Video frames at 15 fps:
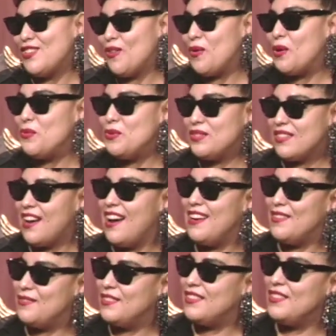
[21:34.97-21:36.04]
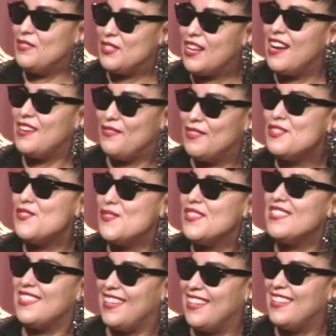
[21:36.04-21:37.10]
So ah. it was kind of a, it was kind of
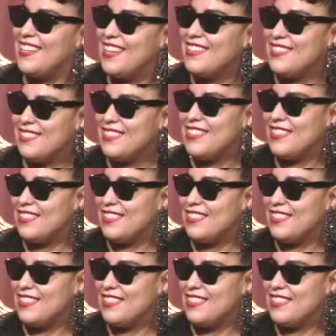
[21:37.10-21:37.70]
interesting that uh,